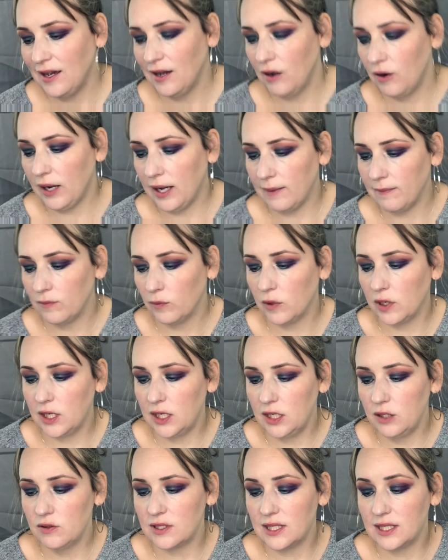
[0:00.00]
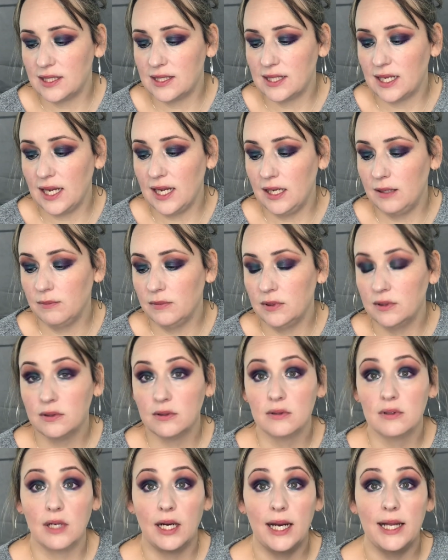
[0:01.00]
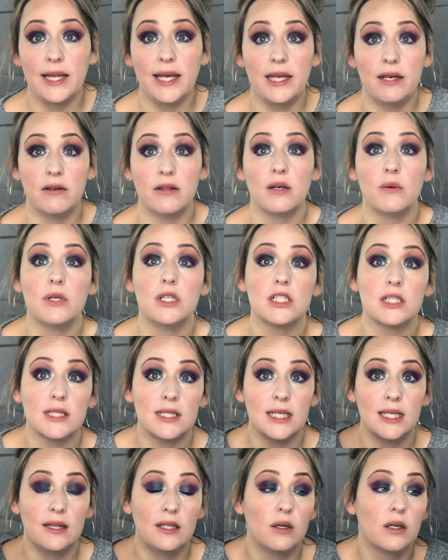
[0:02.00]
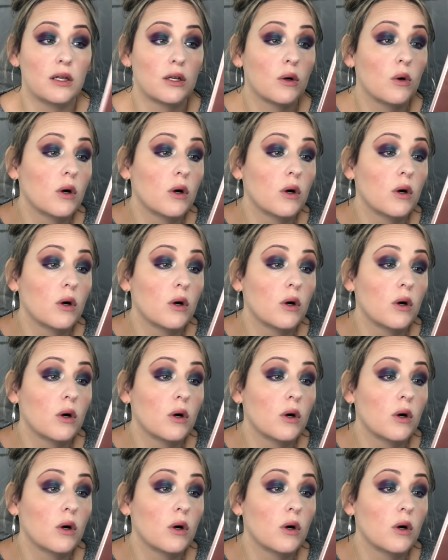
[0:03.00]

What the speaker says: Okay, we're gonna use the same highlighter that we just did in the inner